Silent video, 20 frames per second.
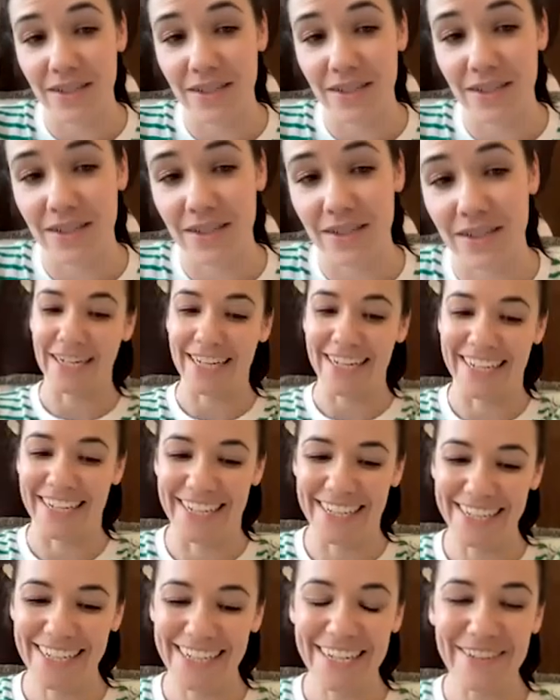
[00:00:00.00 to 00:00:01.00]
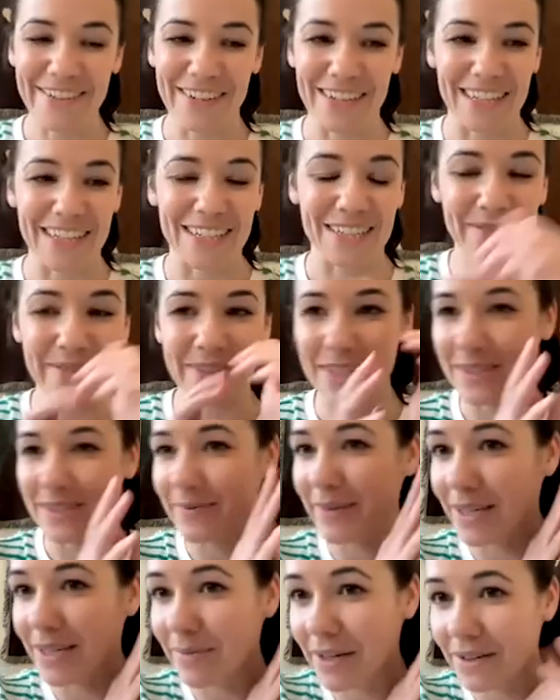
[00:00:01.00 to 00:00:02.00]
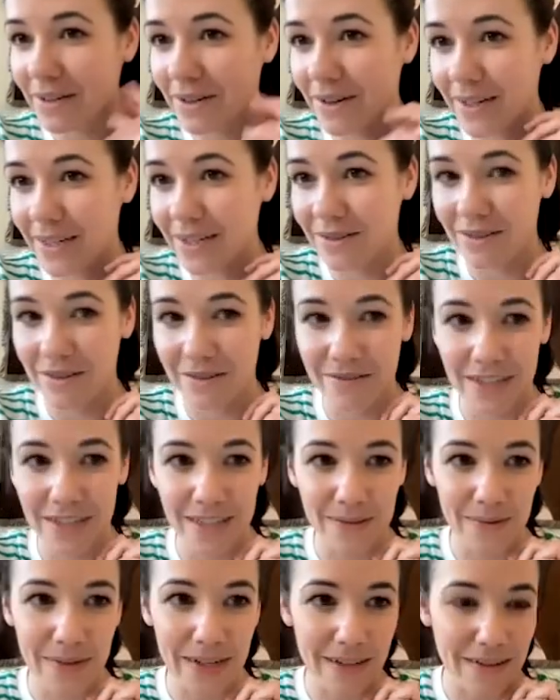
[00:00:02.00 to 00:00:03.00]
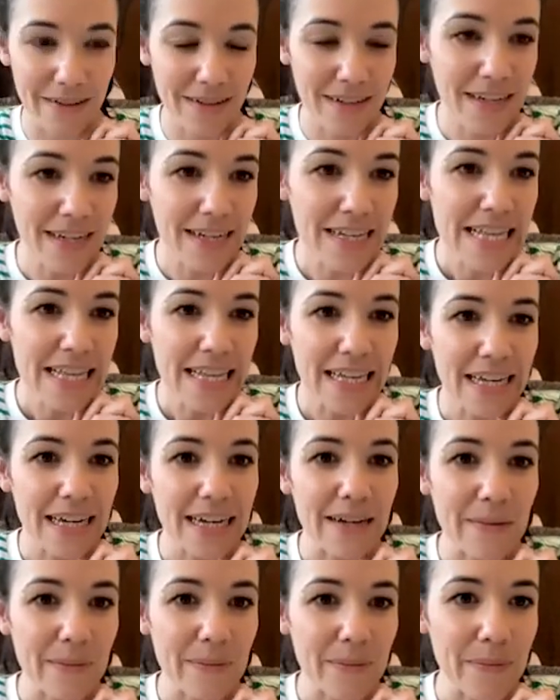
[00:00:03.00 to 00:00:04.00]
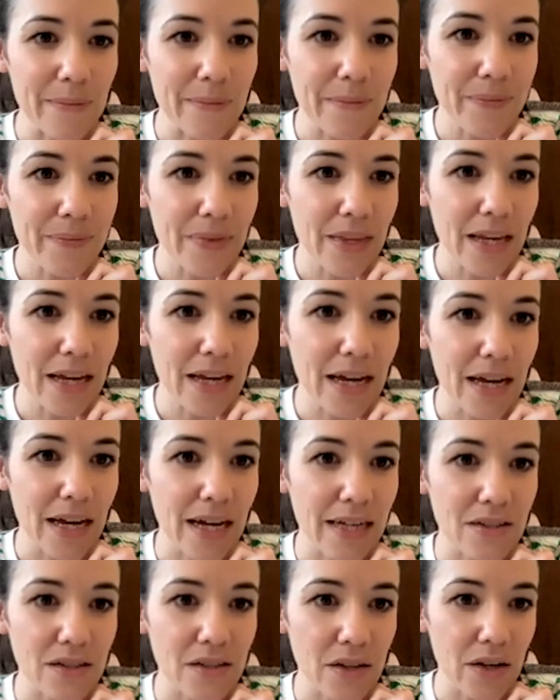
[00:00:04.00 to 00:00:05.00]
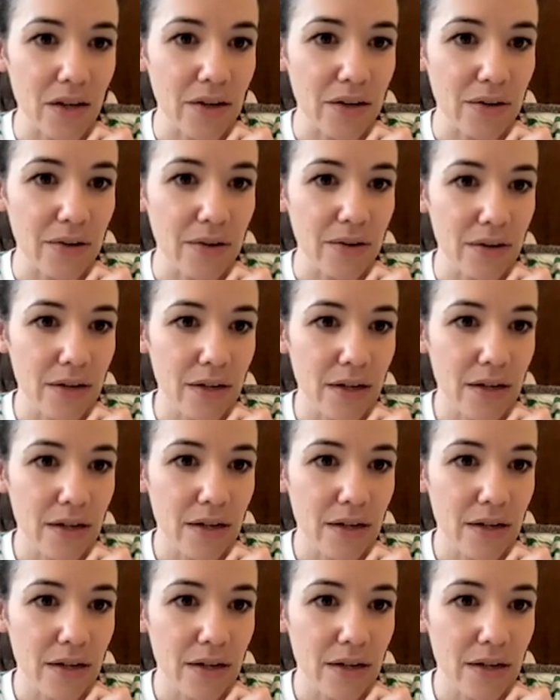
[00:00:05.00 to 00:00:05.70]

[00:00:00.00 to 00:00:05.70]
very quickly because I do want to speak about choreography as well. And so